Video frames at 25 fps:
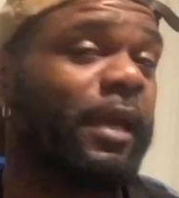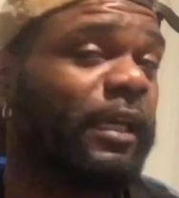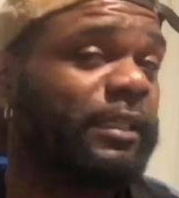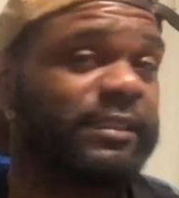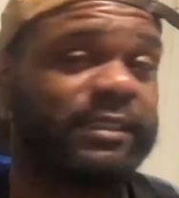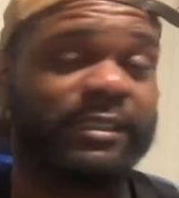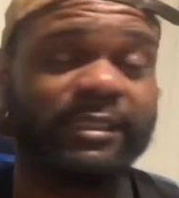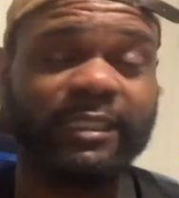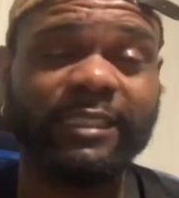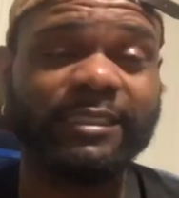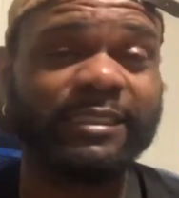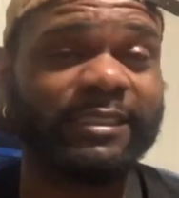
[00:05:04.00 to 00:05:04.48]

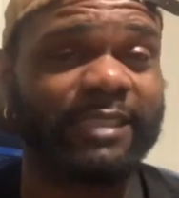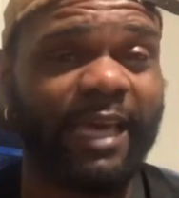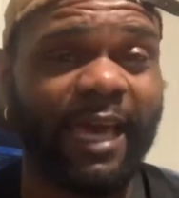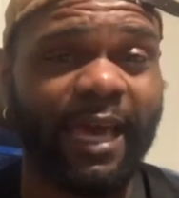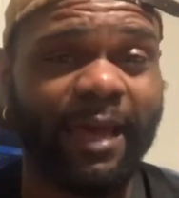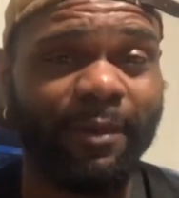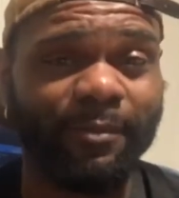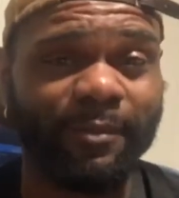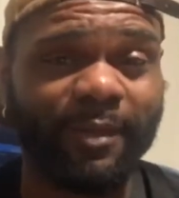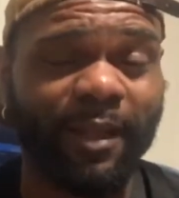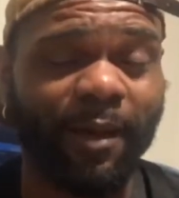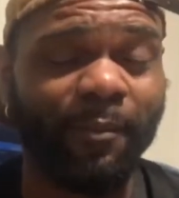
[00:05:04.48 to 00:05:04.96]
sense
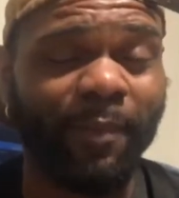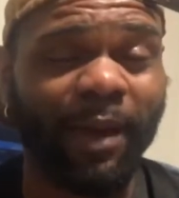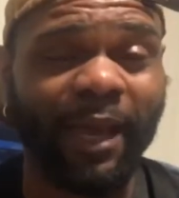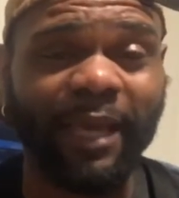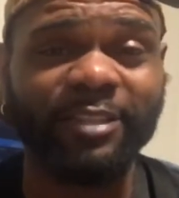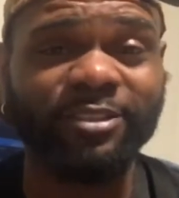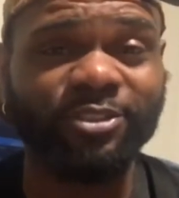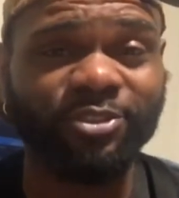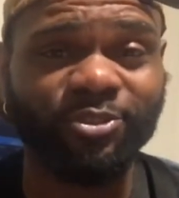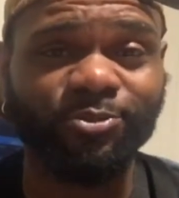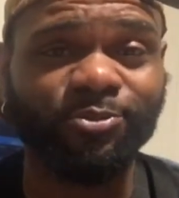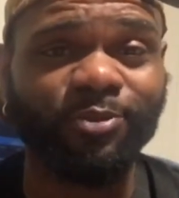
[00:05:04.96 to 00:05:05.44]
at? Now, mind
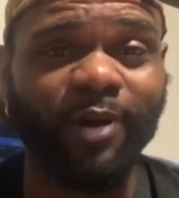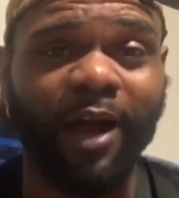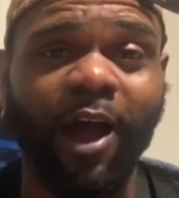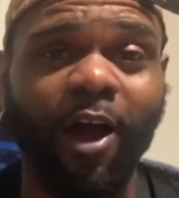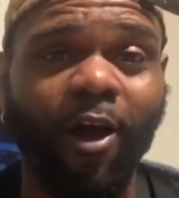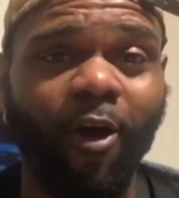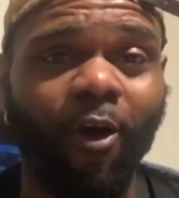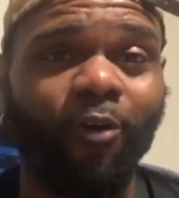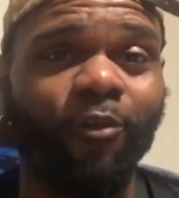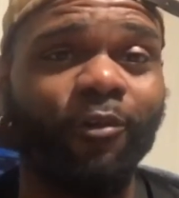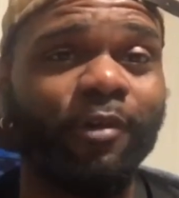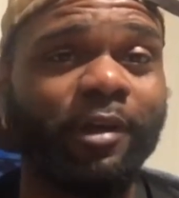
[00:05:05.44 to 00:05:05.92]
you, I
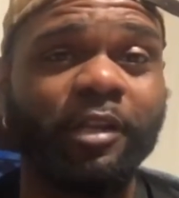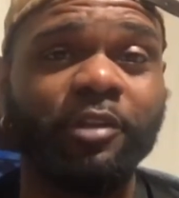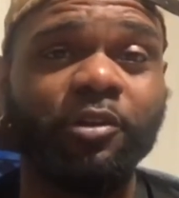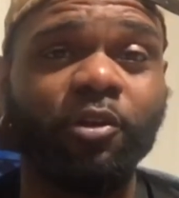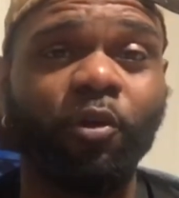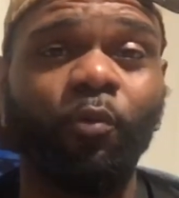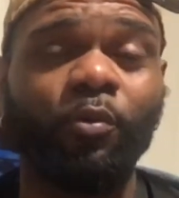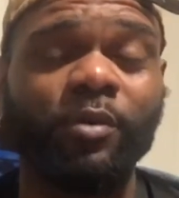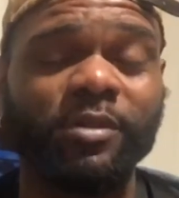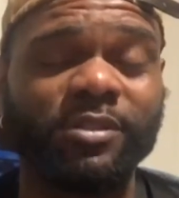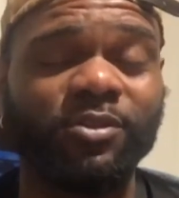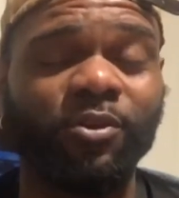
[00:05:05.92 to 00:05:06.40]
already know
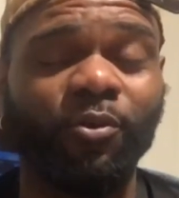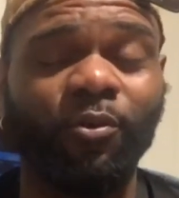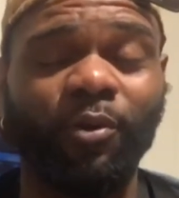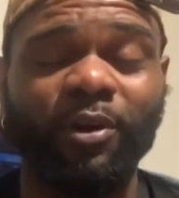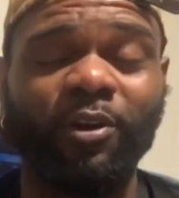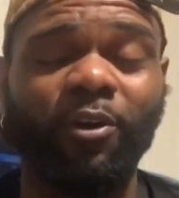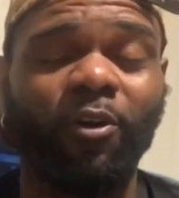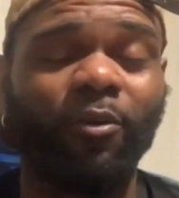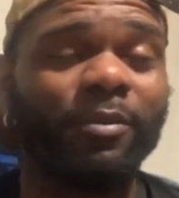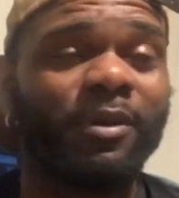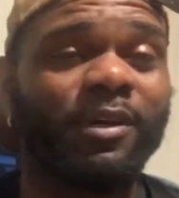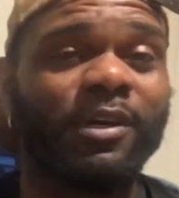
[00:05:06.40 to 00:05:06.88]
what's going
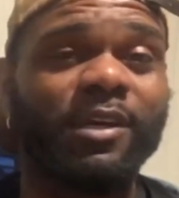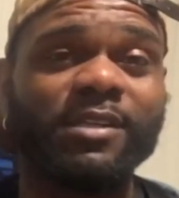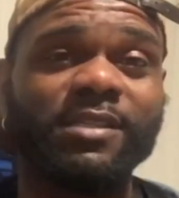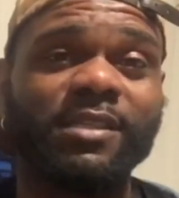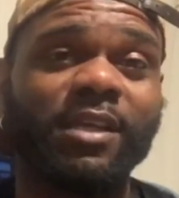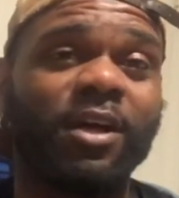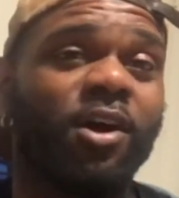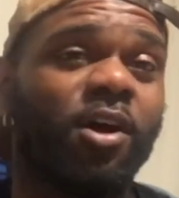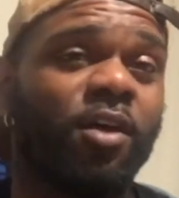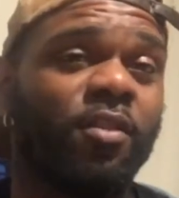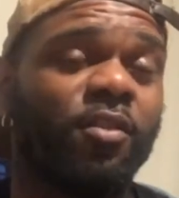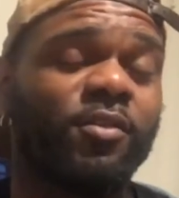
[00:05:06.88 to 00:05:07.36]
on because
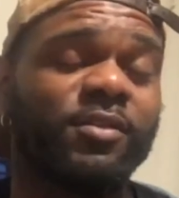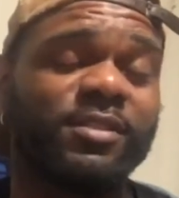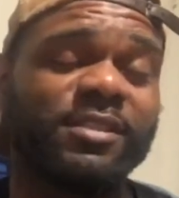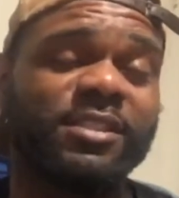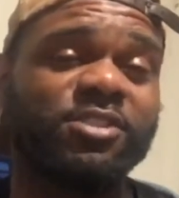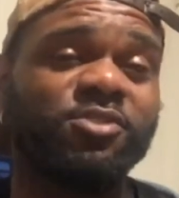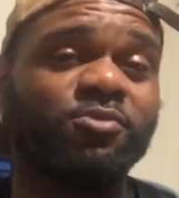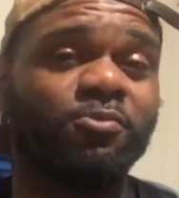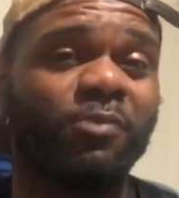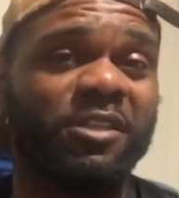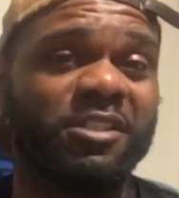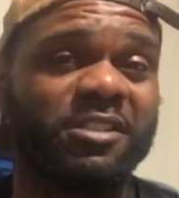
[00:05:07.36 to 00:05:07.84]
other
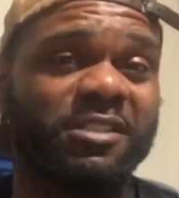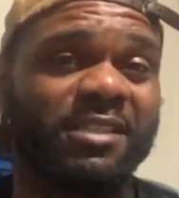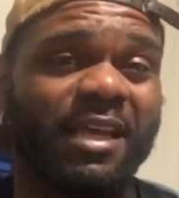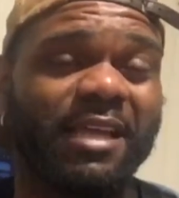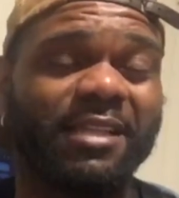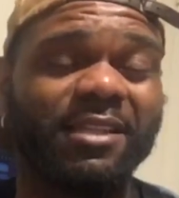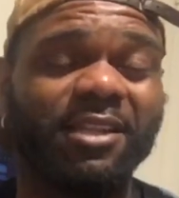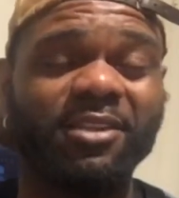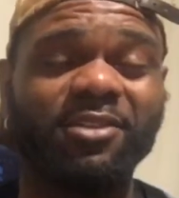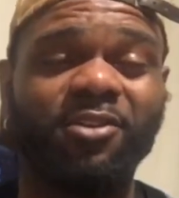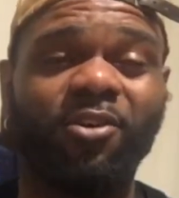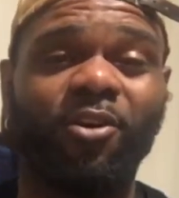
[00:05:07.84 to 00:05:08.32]
situations had
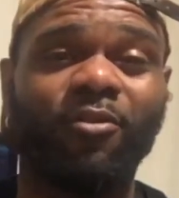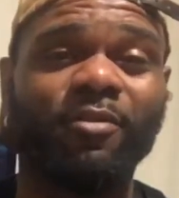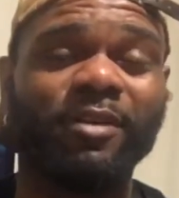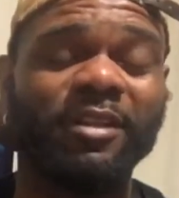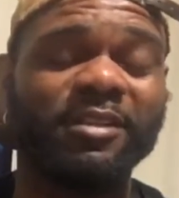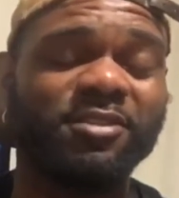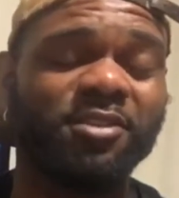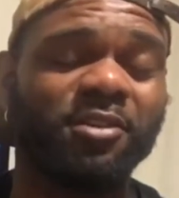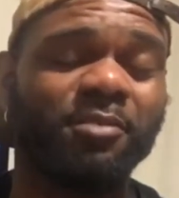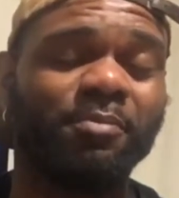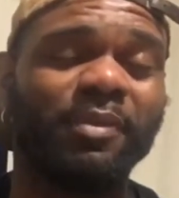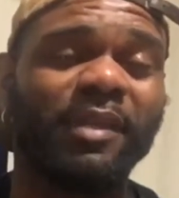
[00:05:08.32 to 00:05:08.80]
done already
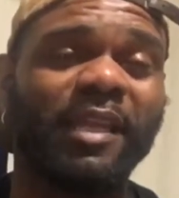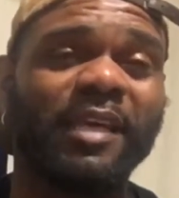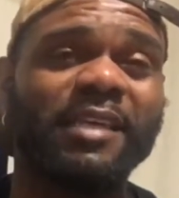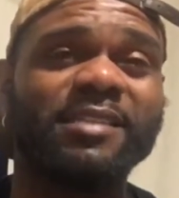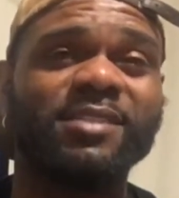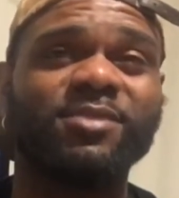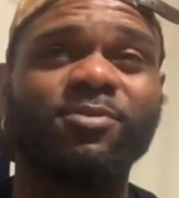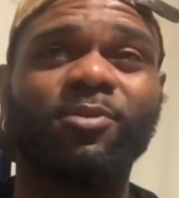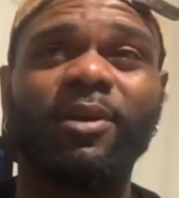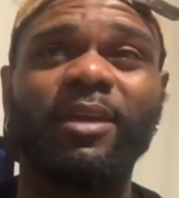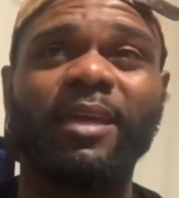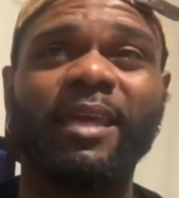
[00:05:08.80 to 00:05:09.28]
took place.
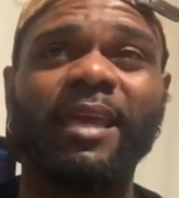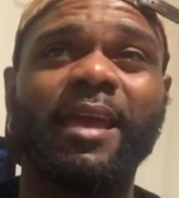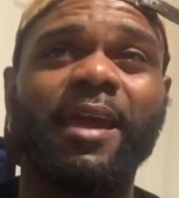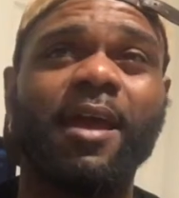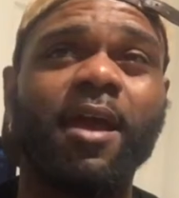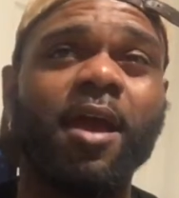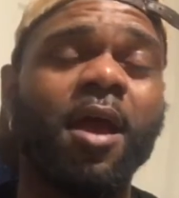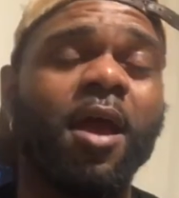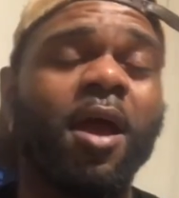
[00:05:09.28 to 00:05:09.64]
So again,